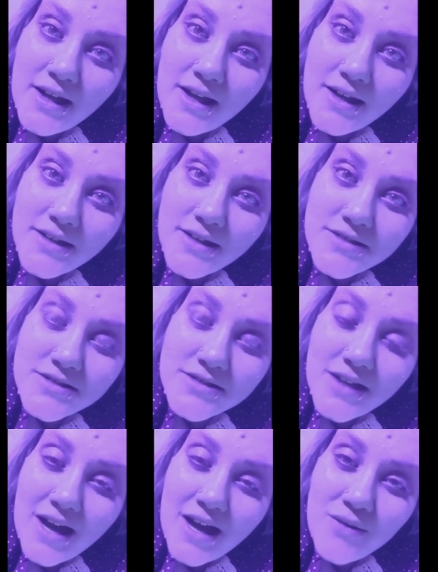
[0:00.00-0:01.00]
and
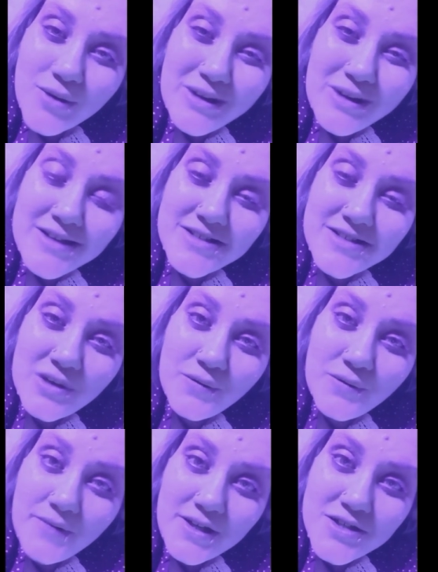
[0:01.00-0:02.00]
I realized how
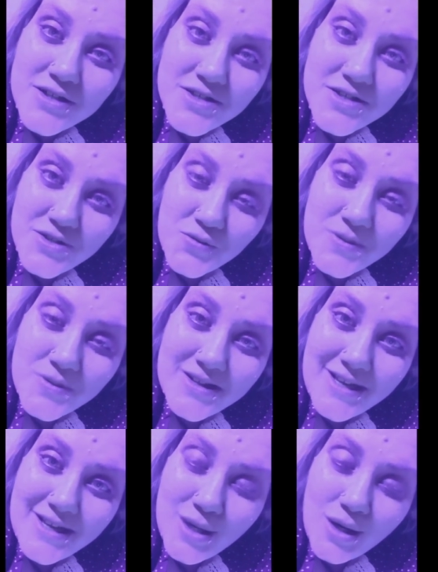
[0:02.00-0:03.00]
fucking stupid
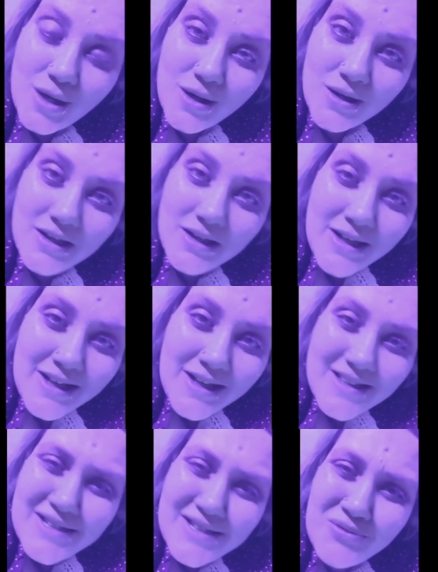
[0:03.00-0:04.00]
they are.
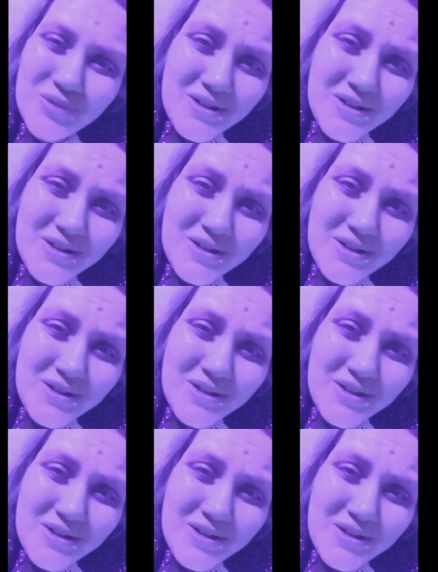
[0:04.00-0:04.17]
It's